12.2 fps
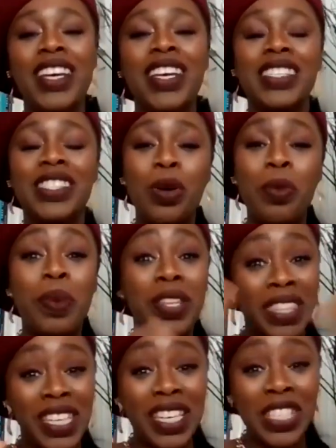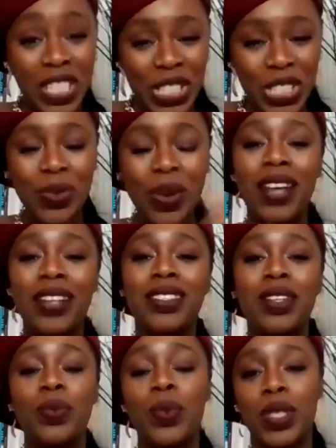So, but the initial
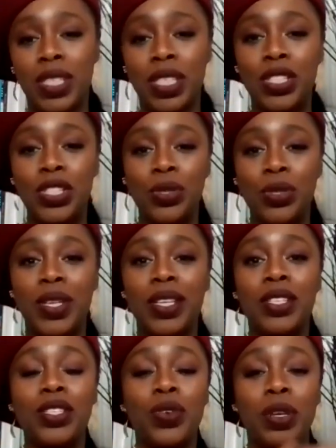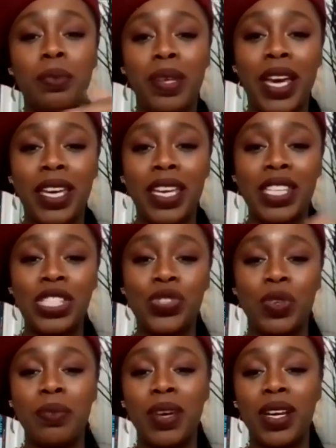idea was to do it during Black
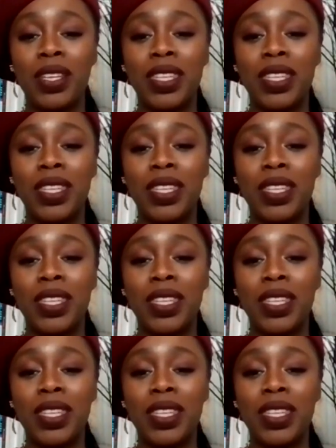History Month.